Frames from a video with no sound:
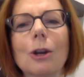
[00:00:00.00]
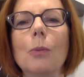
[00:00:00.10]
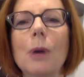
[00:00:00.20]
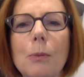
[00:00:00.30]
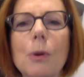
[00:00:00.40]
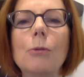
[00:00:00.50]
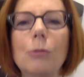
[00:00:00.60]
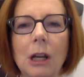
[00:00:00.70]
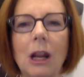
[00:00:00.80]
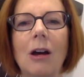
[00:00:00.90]
we will
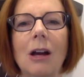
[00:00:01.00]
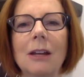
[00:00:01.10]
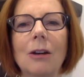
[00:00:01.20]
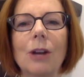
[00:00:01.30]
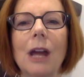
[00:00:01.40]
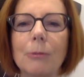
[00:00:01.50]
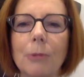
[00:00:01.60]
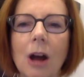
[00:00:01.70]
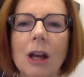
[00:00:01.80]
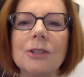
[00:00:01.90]
rely on our
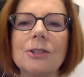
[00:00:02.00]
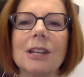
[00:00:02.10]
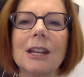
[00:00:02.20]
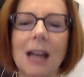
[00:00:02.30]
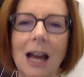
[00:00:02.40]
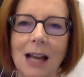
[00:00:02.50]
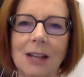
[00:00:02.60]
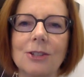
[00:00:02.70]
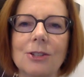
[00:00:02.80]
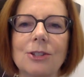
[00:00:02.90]
writers and
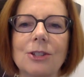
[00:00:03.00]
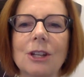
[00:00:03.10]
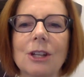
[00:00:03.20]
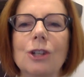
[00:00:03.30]
artists